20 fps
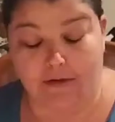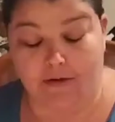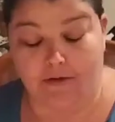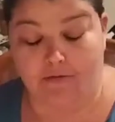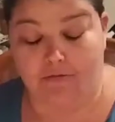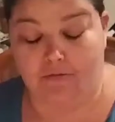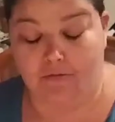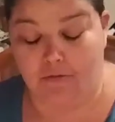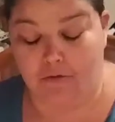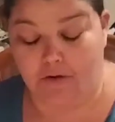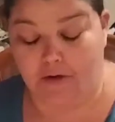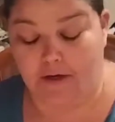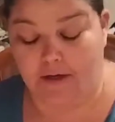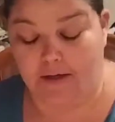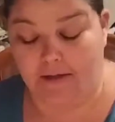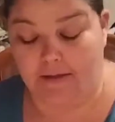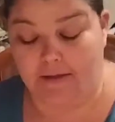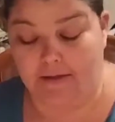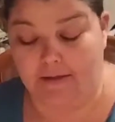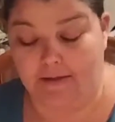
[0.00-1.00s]
for
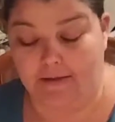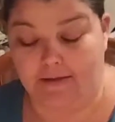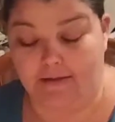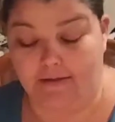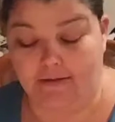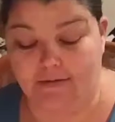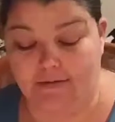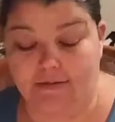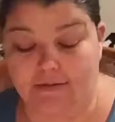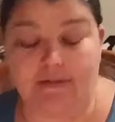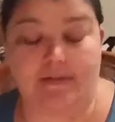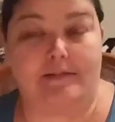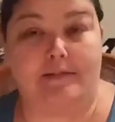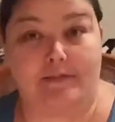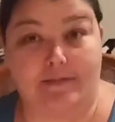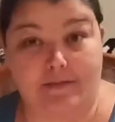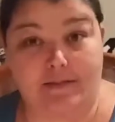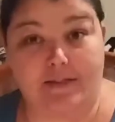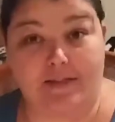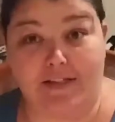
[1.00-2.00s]
to
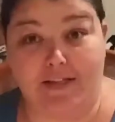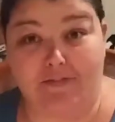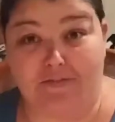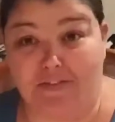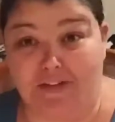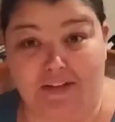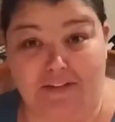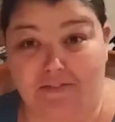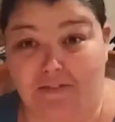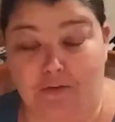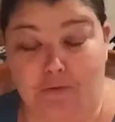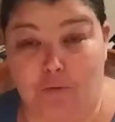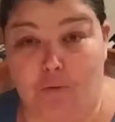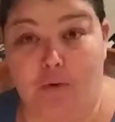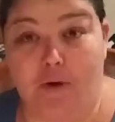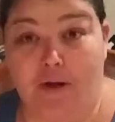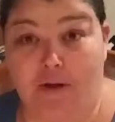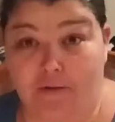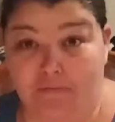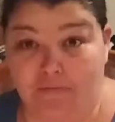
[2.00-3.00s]
see if it
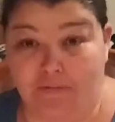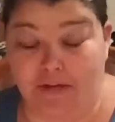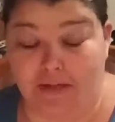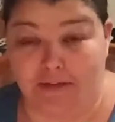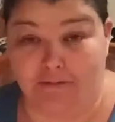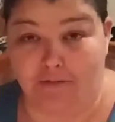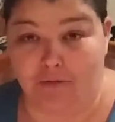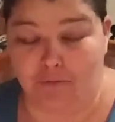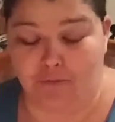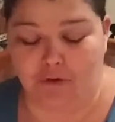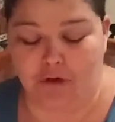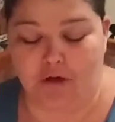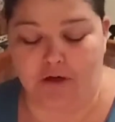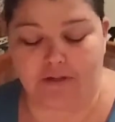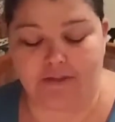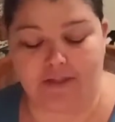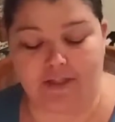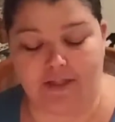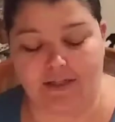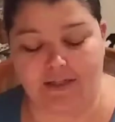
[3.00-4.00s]
even
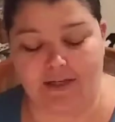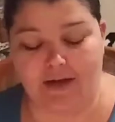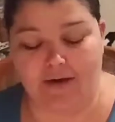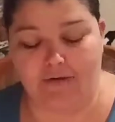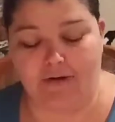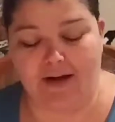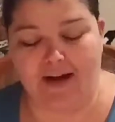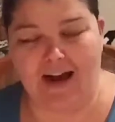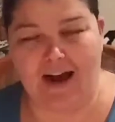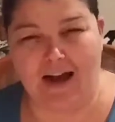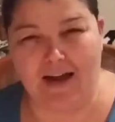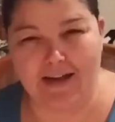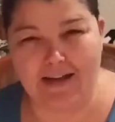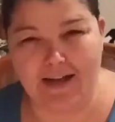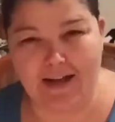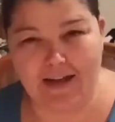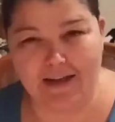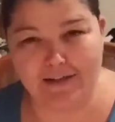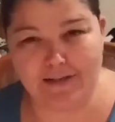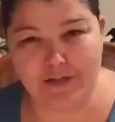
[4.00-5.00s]
worked. Now it kind of
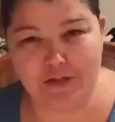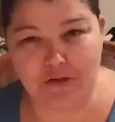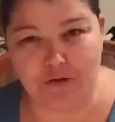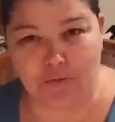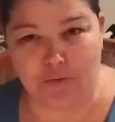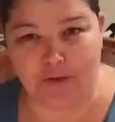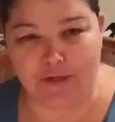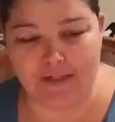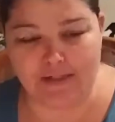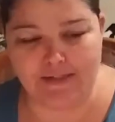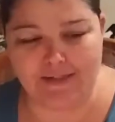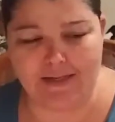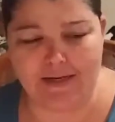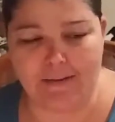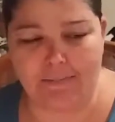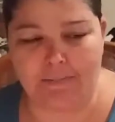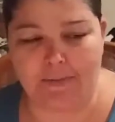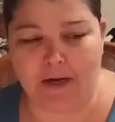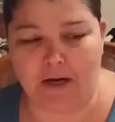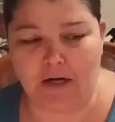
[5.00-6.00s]
has a noise, and
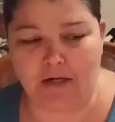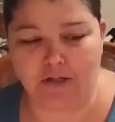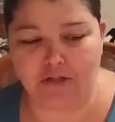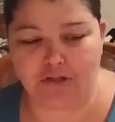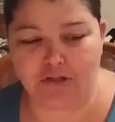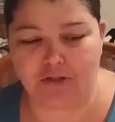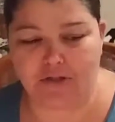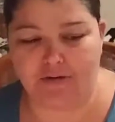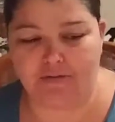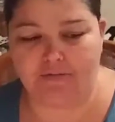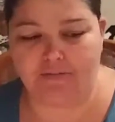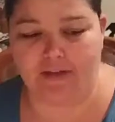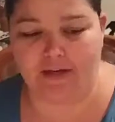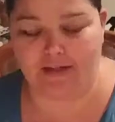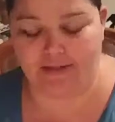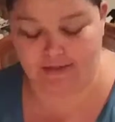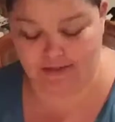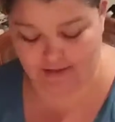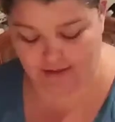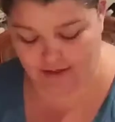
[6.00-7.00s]
I'm not sure if
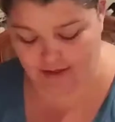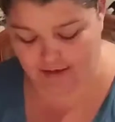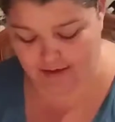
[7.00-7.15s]
that's